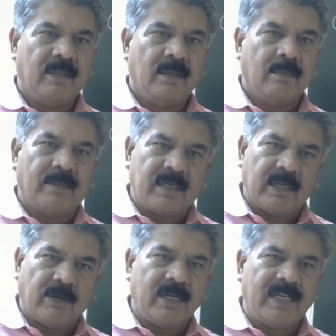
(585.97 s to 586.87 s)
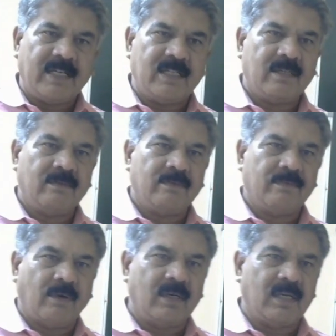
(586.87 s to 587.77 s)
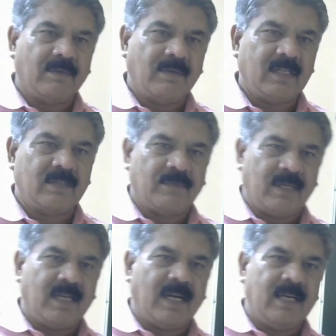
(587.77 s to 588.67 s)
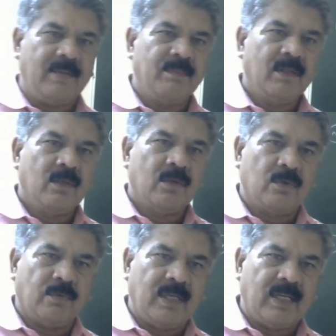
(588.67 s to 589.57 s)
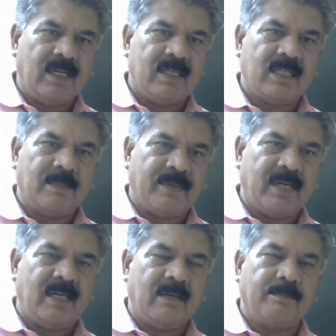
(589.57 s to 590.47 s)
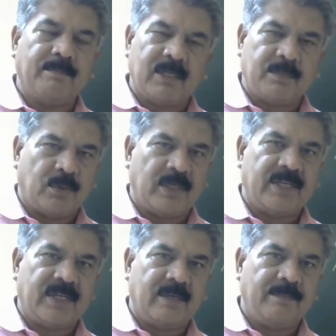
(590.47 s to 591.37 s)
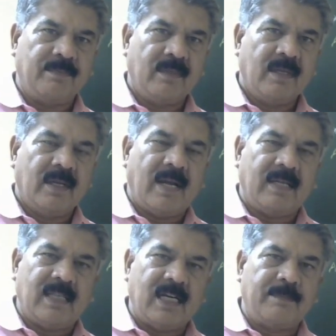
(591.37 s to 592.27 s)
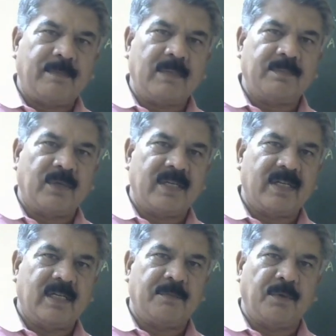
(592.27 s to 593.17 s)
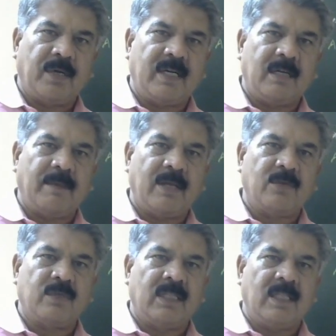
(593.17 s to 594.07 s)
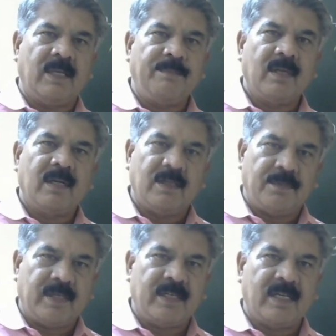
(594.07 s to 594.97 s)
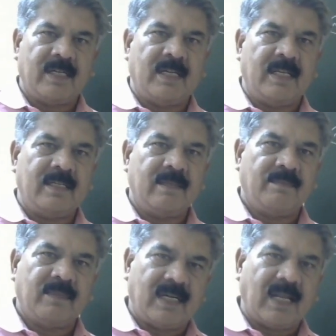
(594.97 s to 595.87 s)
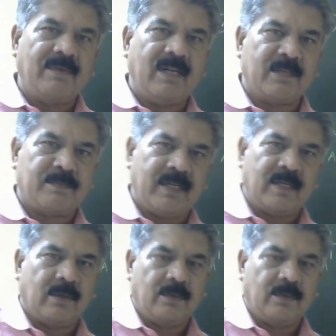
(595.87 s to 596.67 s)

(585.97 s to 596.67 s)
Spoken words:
But nowadays, fault level is very high, so we need separate bus protection. And that bus protection is provided by using the differential relays that I will explain now.